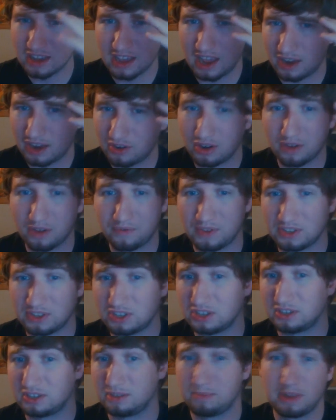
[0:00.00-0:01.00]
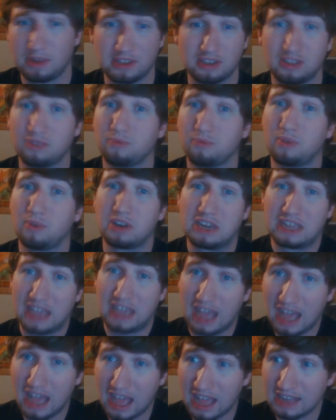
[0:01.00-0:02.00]
I don't know if it just depends on the one you
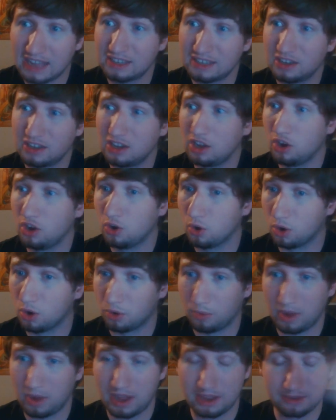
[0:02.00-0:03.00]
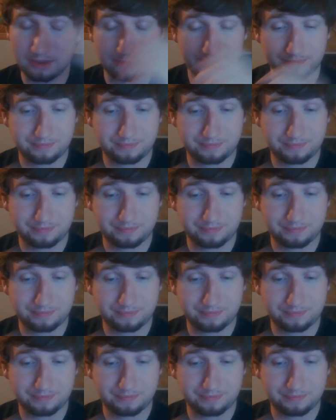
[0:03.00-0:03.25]
got or what.